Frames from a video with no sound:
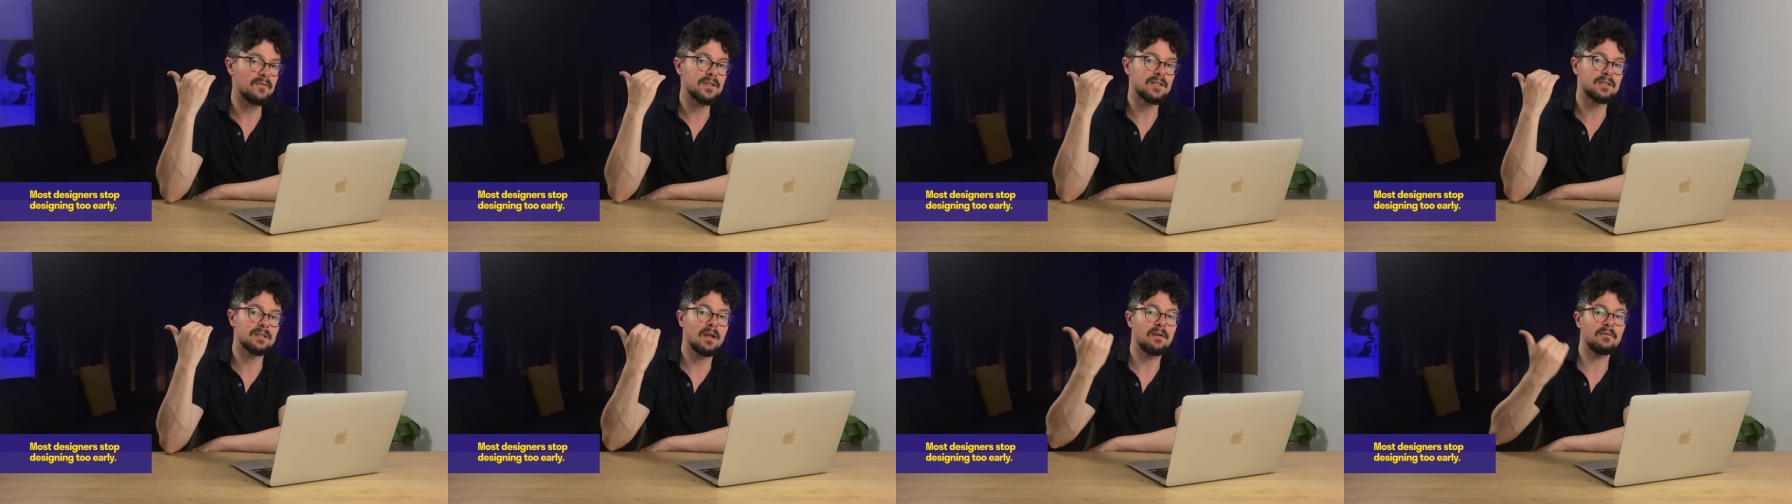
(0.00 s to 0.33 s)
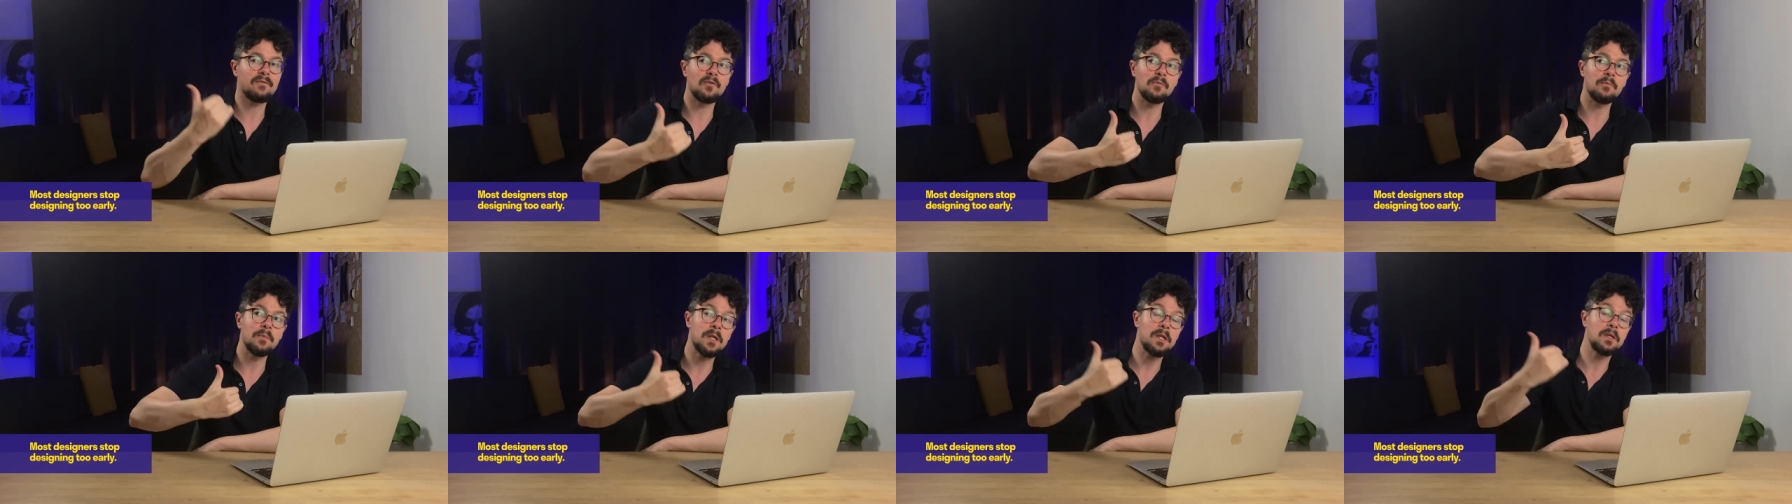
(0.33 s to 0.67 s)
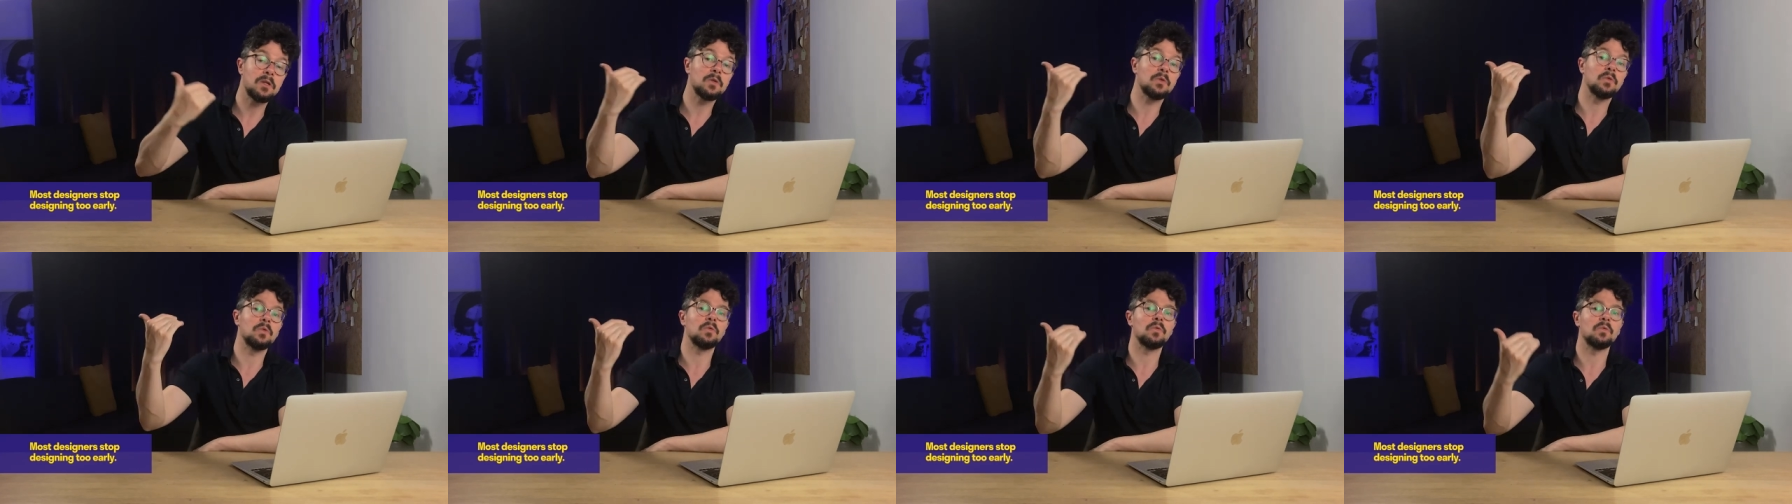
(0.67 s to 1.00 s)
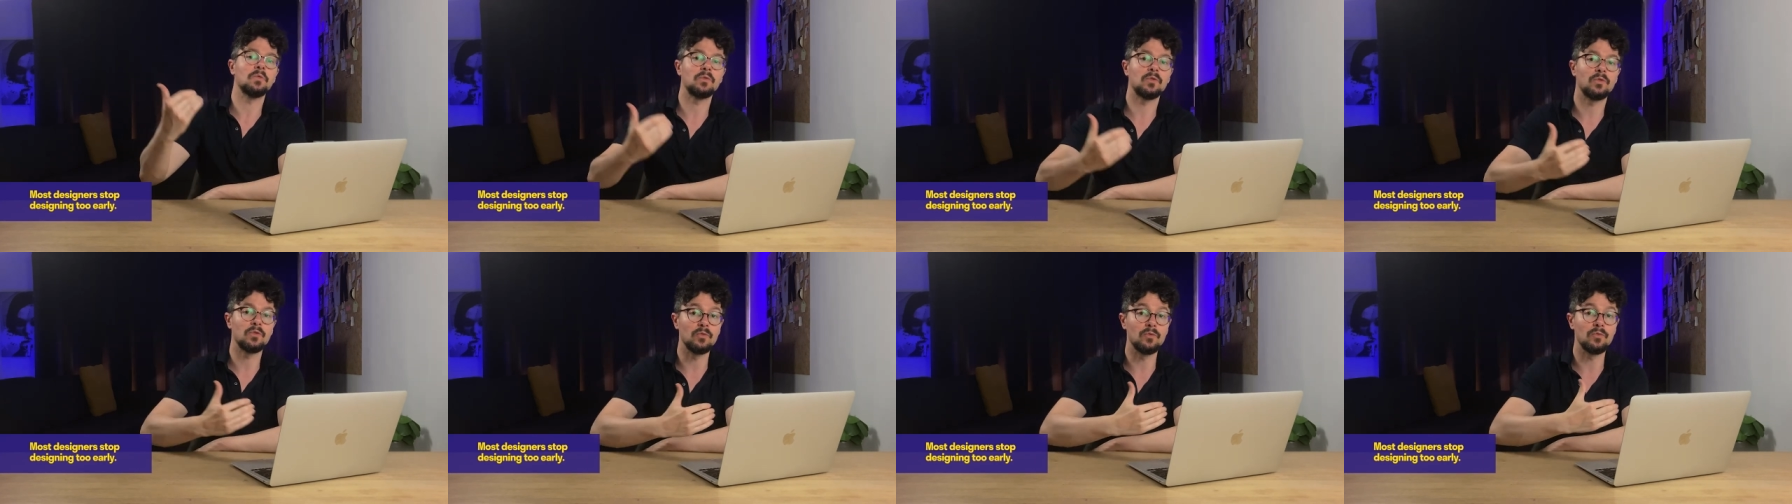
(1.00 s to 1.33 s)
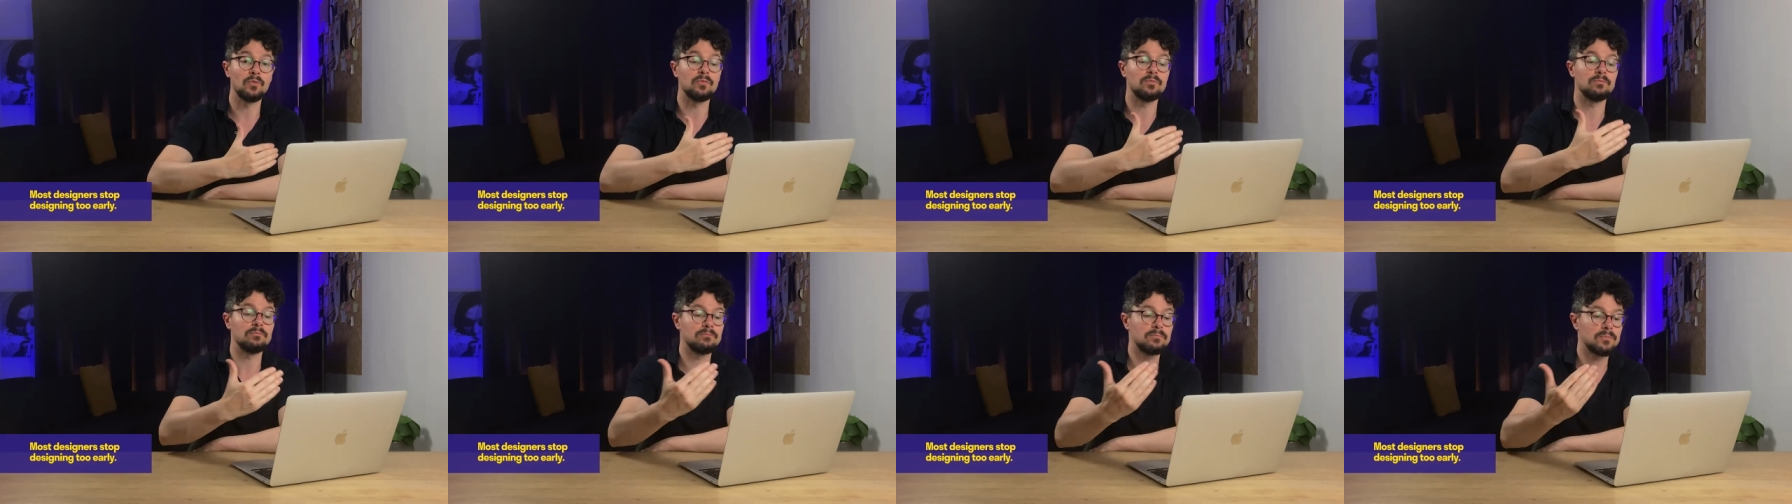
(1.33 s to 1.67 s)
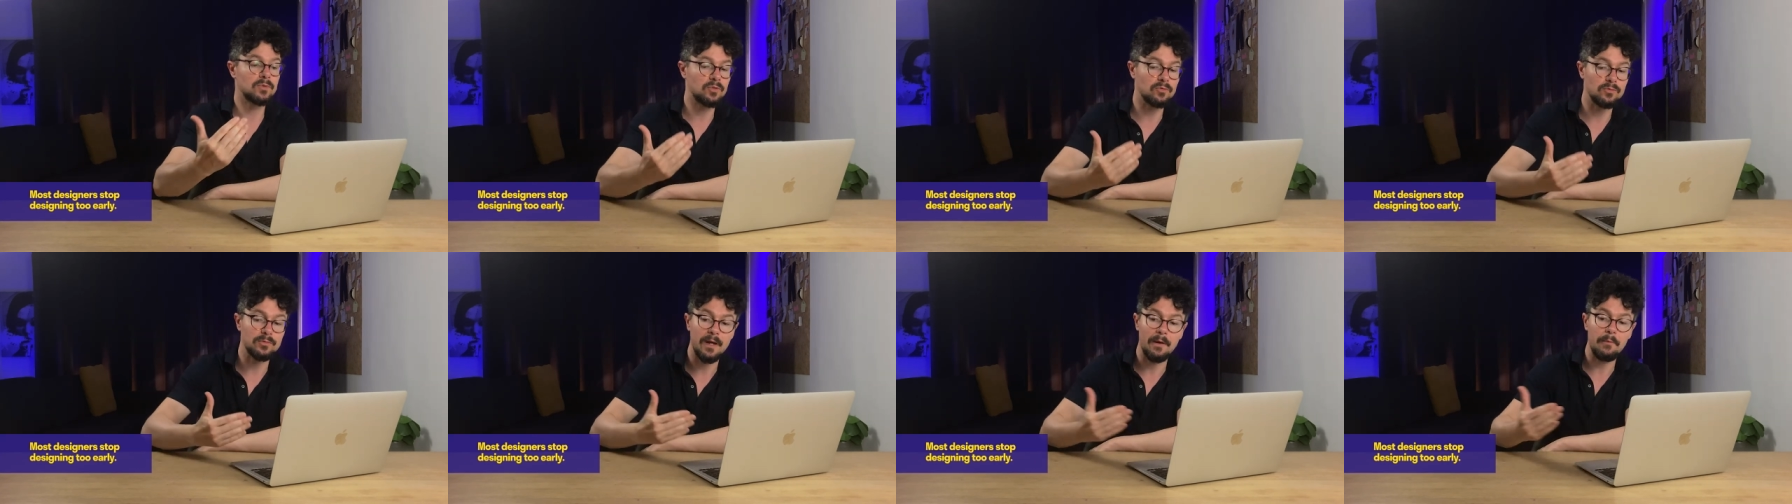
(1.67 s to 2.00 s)
It's time for me to to
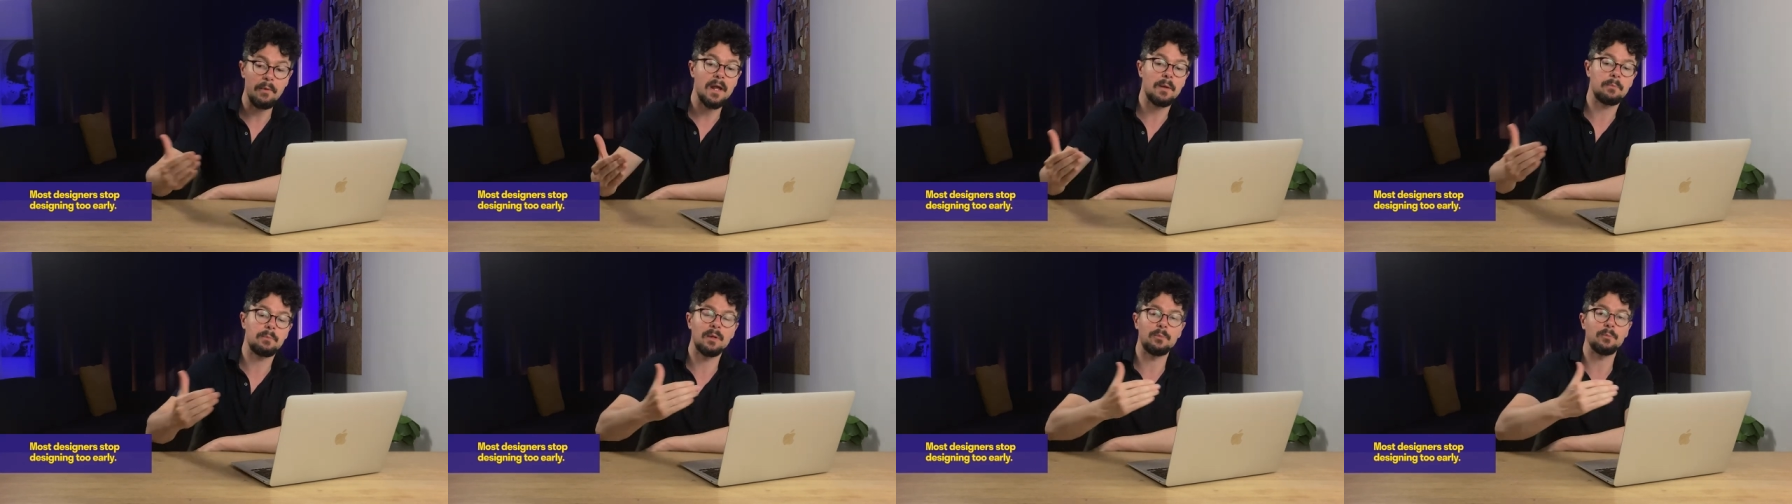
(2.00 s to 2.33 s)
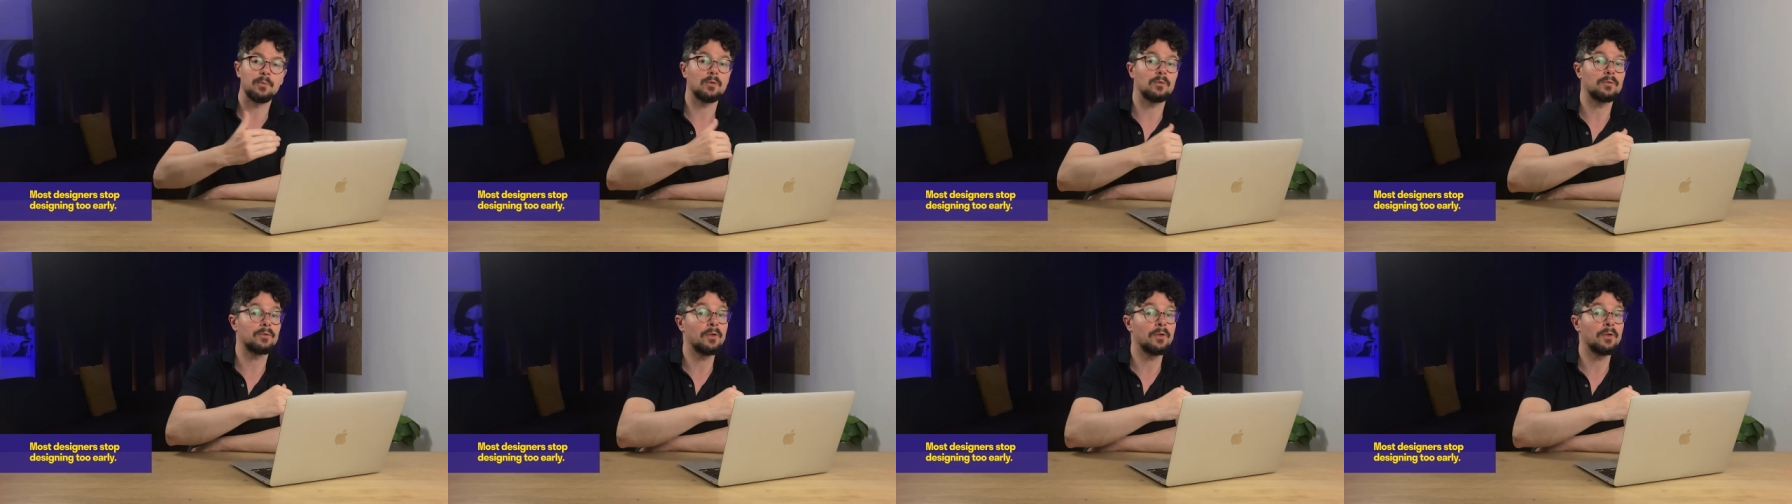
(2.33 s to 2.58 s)
to direct people.